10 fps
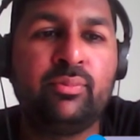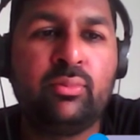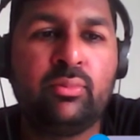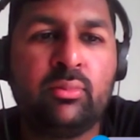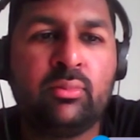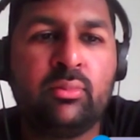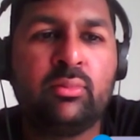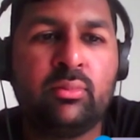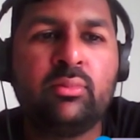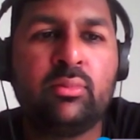
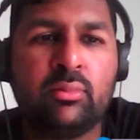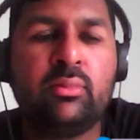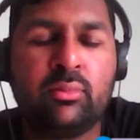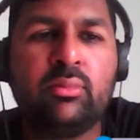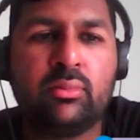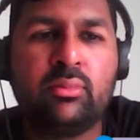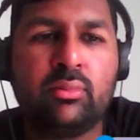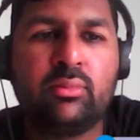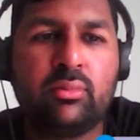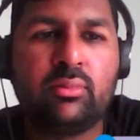
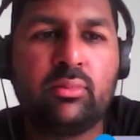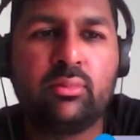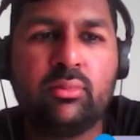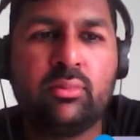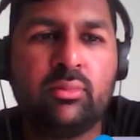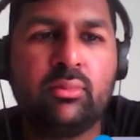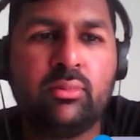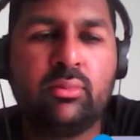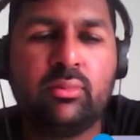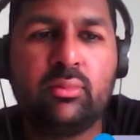
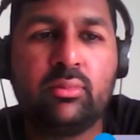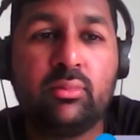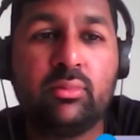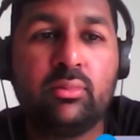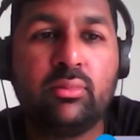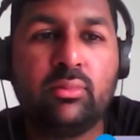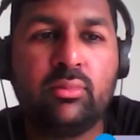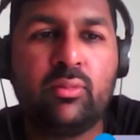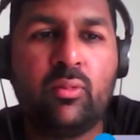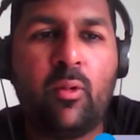
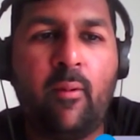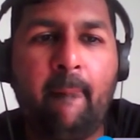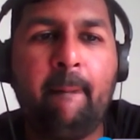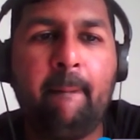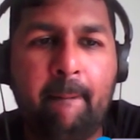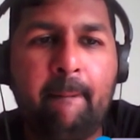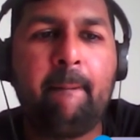(silent)